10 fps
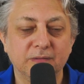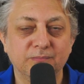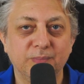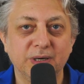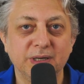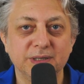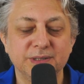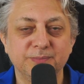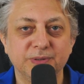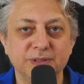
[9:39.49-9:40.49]

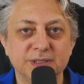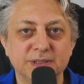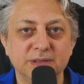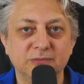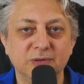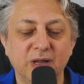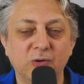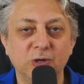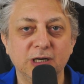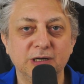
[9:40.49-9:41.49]
participants, with our
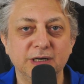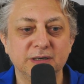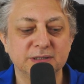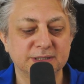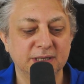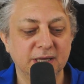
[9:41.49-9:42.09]
learners.